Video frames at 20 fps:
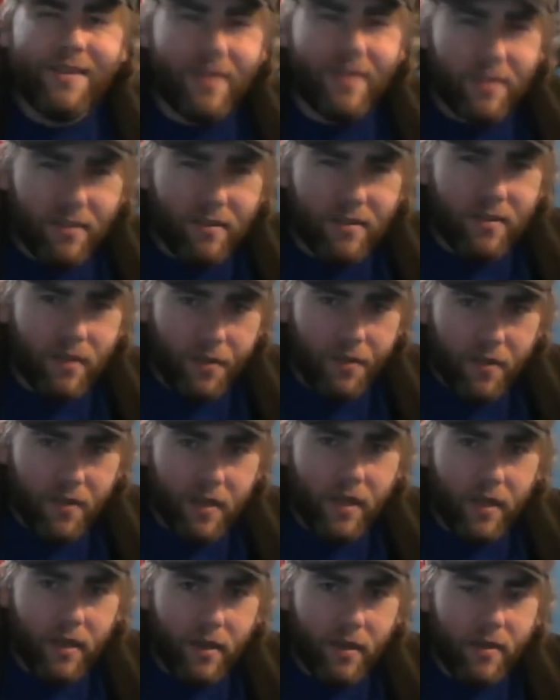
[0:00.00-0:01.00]
This is the
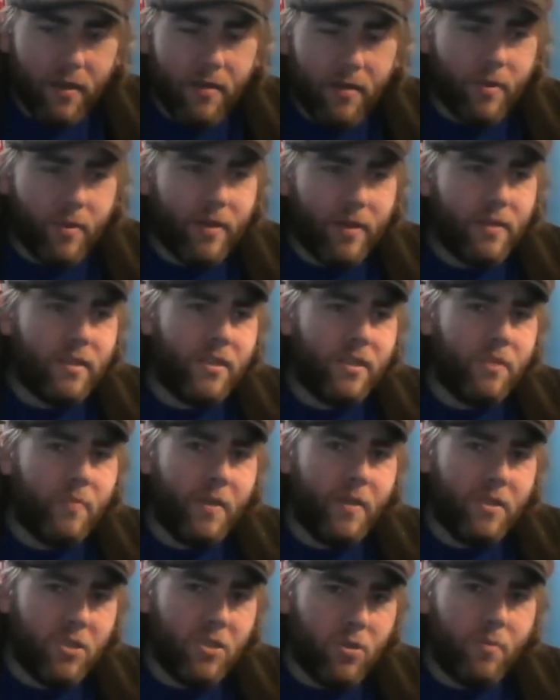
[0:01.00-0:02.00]
thing because I
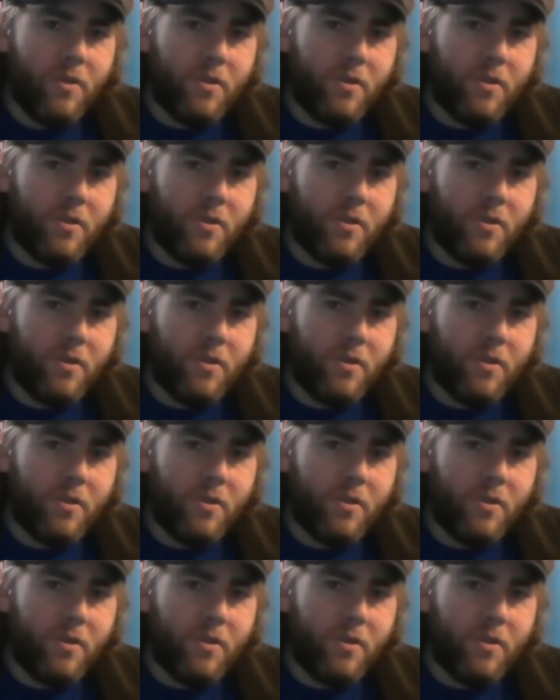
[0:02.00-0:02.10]
spend so